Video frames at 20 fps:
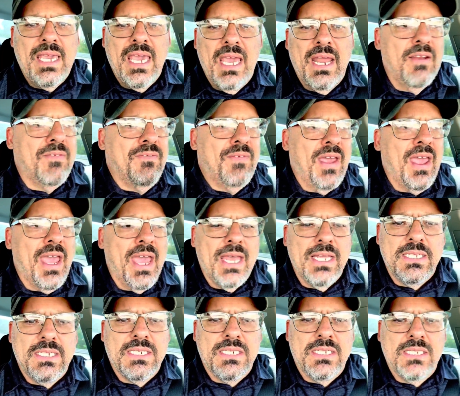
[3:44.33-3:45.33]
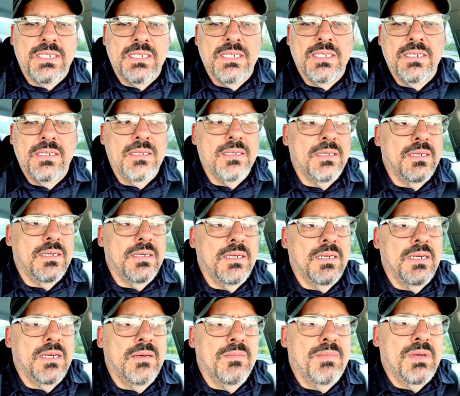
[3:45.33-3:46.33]
advance
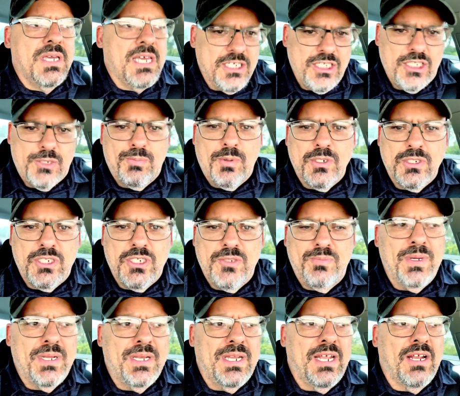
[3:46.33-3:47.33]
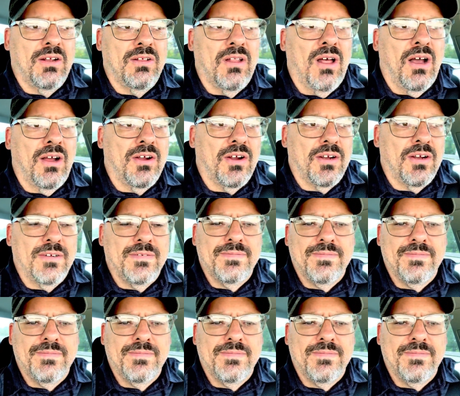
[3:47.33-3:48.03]
because this person's been here longer.